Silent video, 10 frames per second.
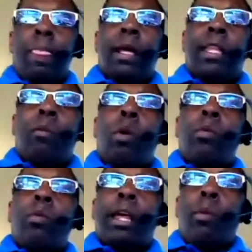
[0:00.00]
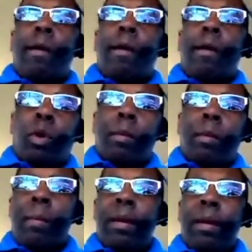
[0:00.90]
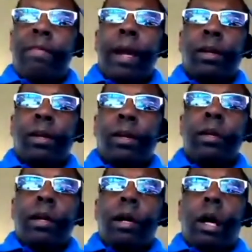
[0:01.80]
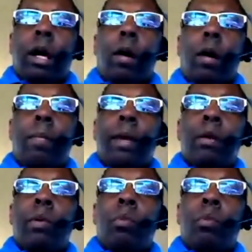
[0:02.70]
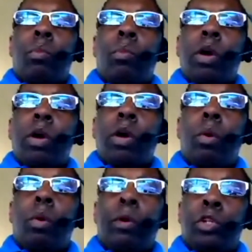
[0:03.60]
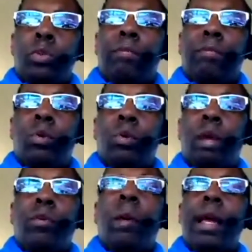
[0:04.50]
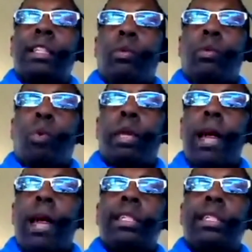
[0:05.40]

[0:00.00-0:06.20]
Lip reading: They don't have to worry about being fired, and it will produce if you actually work it. I